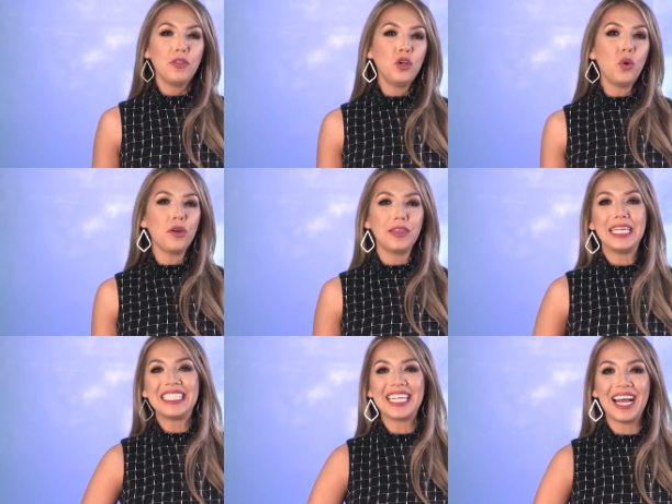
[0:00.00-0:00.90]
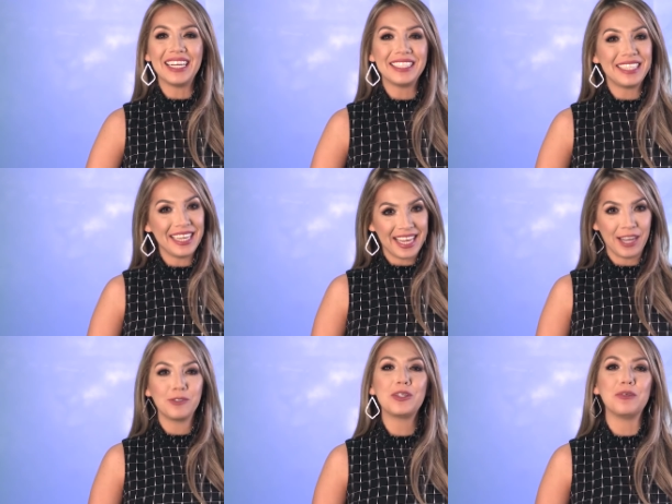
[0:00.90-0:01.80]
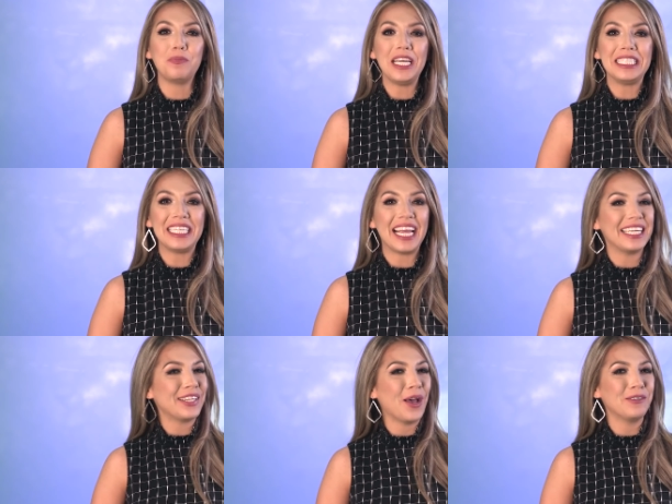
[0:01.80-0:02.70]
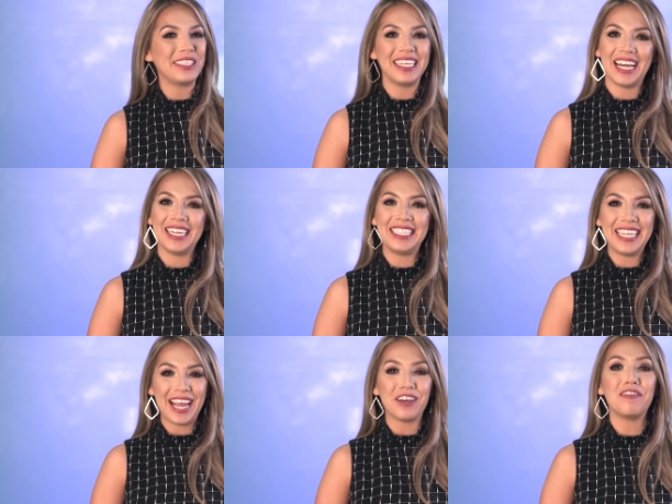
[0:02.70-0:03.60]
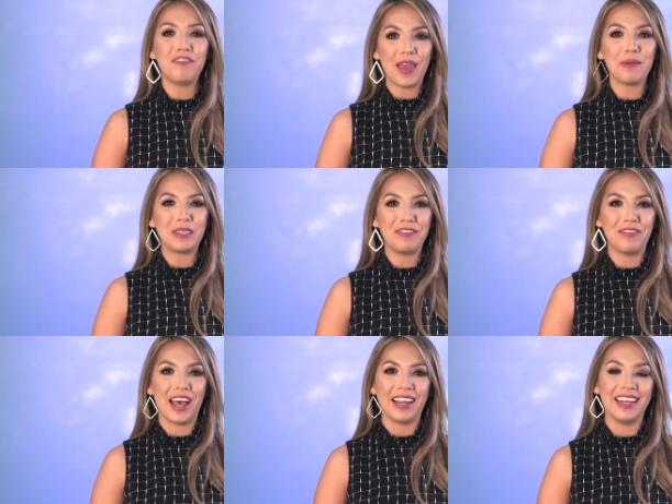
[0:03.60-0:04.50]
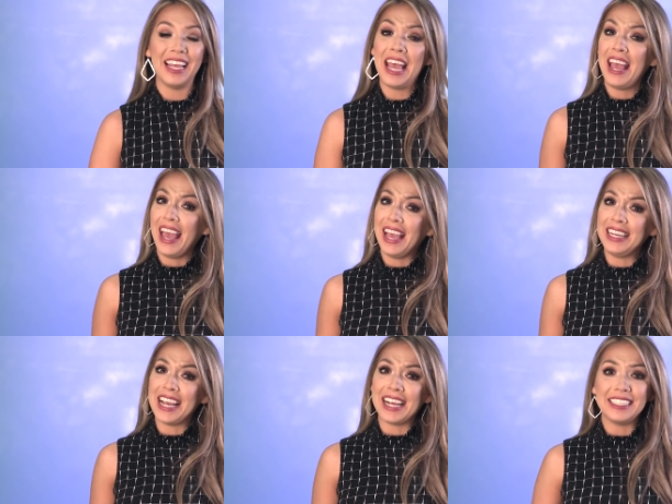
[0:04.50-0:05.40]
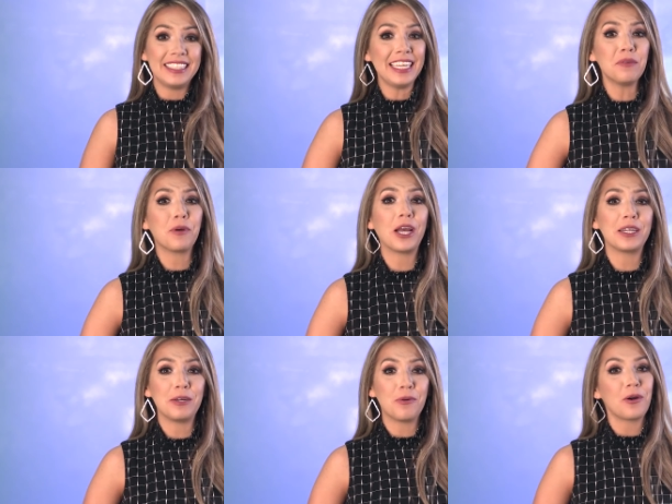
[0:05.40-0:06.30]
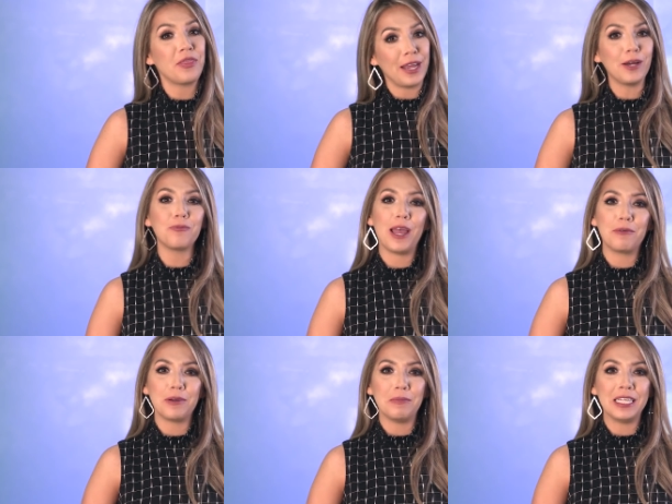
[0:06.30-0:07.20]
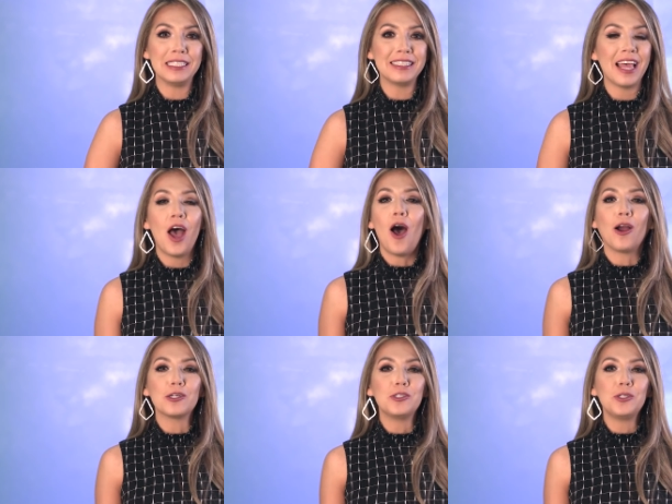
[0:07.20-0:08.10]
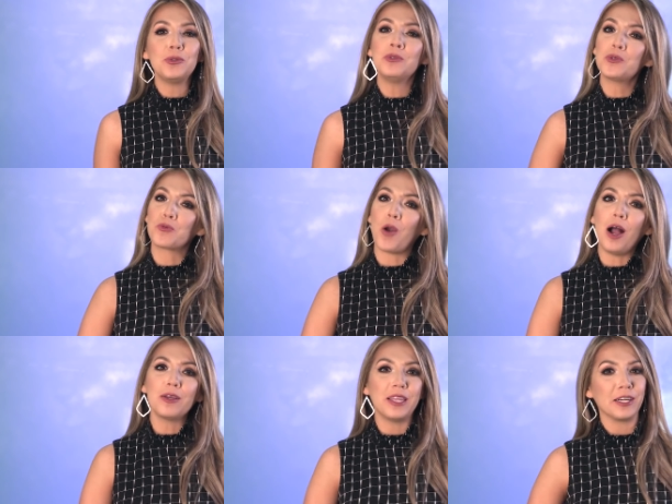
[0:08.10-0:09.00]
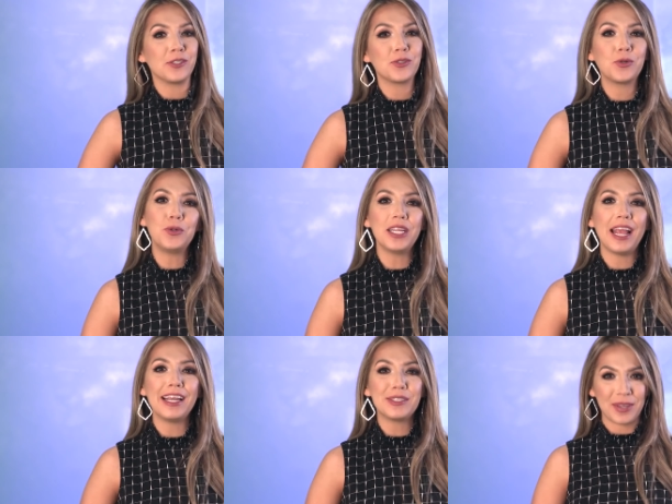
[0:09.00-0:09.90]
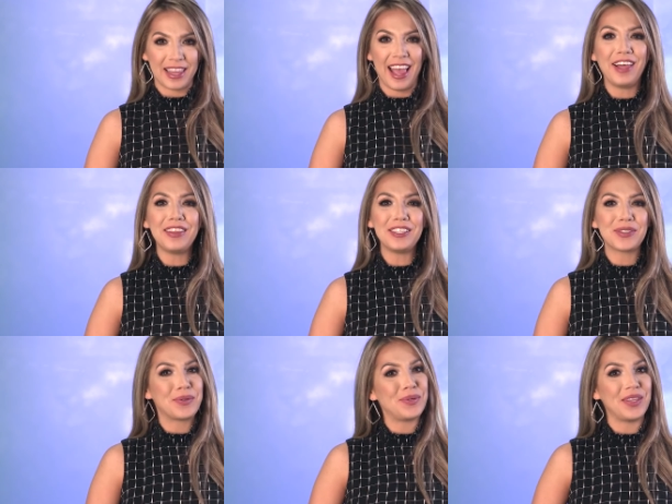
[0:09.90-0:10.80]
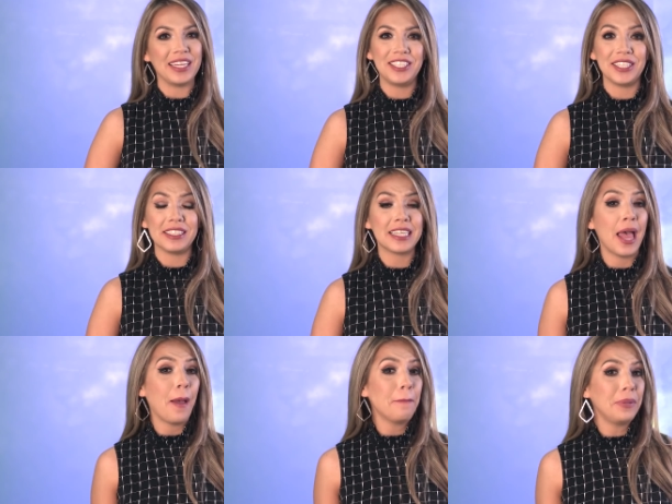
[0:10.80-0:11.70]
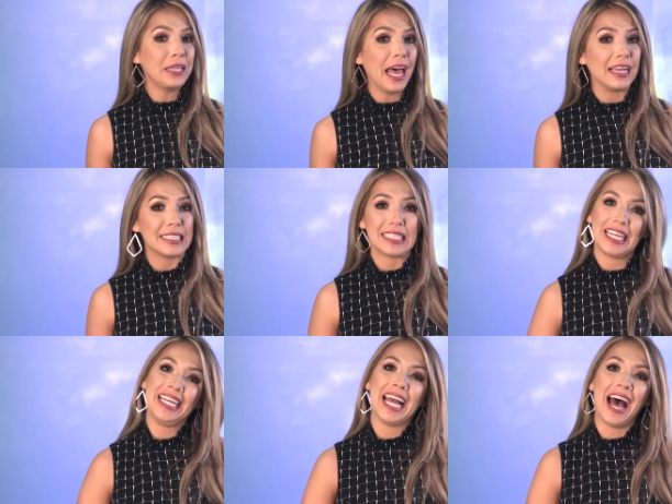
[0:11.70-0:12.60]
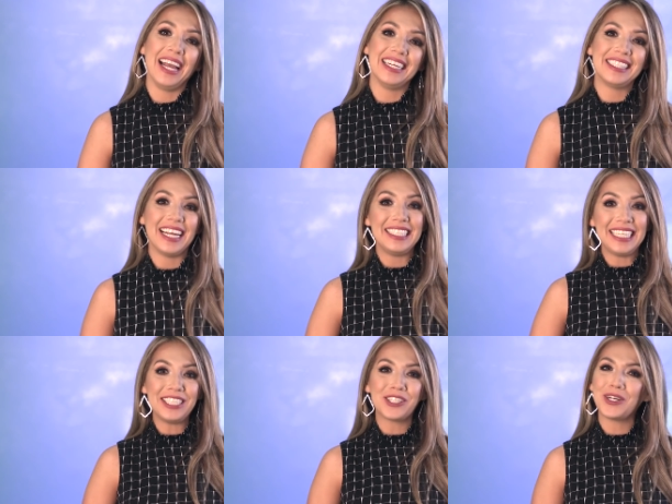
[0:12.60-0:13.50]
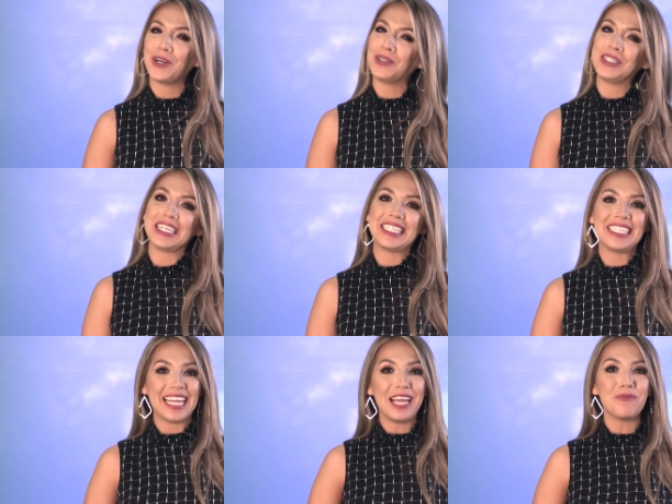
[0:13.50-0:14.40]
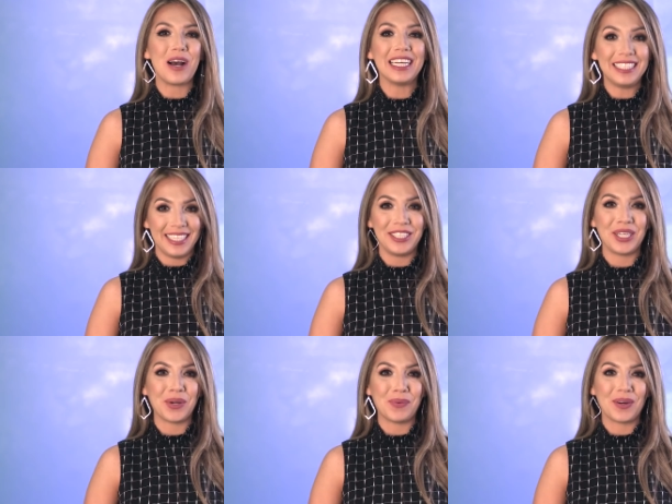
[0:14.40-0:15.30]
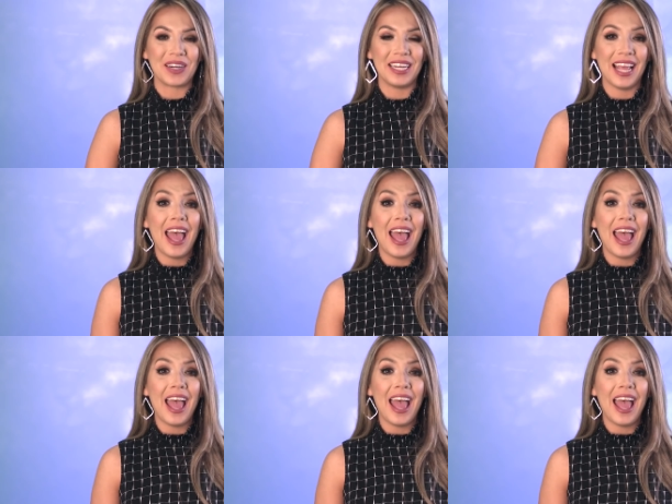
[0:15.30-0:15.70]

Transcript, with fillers: The Northeast ISD Council of PTAs hosted a day of family fun. NEISD proudly wore their red ribbons. Our students rocked their school days with healthy school lunches. Plus, an ISA teacher earns a statewide teaching award.